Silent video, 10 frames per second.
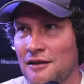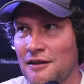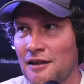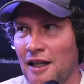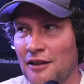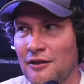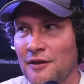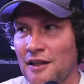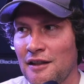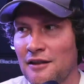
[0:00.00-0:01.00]
I don't even
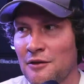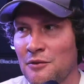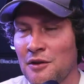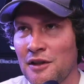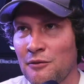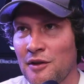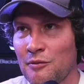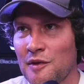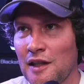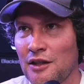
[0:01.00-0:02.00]
think there's really a rhythm
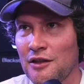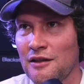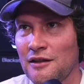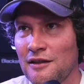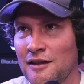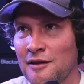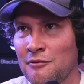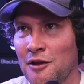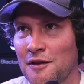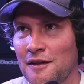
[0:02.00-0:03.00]
section in
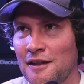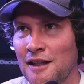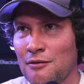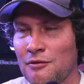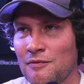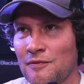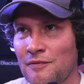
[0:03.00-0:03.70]
most of the album.